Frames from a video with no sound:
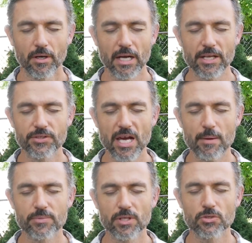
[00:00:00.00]
had
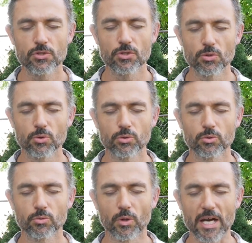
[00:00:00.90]
tapped into
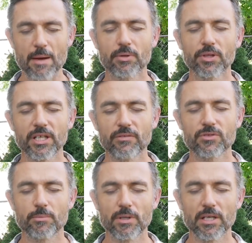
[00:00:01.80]
what I believe
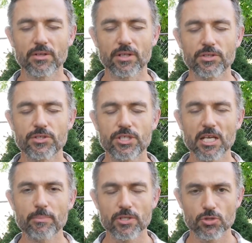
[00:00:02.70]
to be the
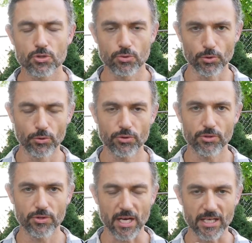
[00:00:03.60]
deepest truth
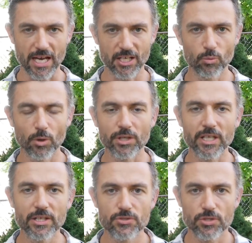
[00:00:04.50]
that anyone
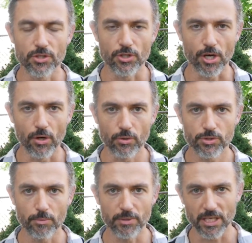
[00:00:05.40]
needs to know
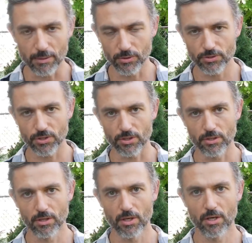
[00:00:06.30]
to be able to
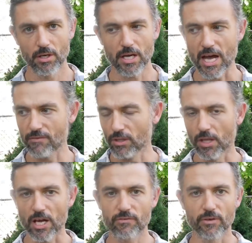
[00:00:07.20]
have a
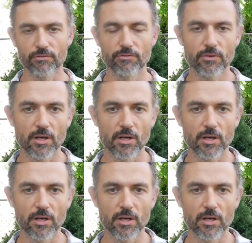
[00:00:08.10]
life of